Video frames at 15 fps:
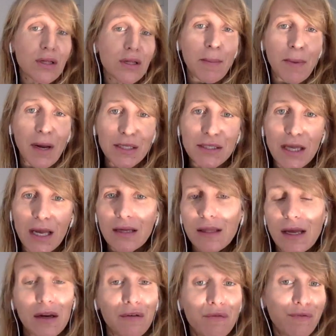Now, I'm not saying
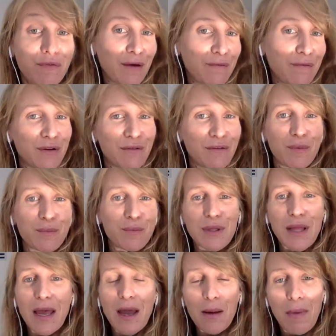that in 5 years from
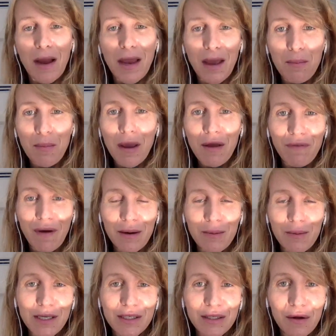today, I may
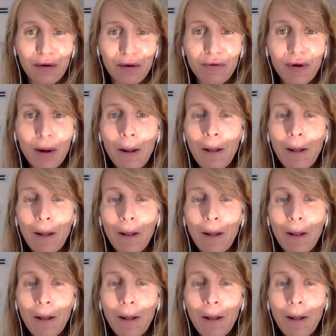find myself,